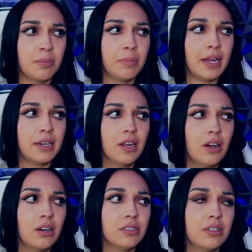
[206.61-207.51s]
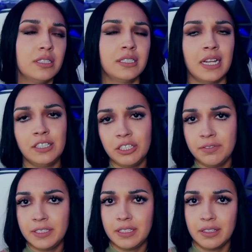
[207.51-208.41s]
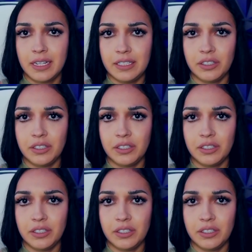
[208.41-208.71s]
but also the detention facilities.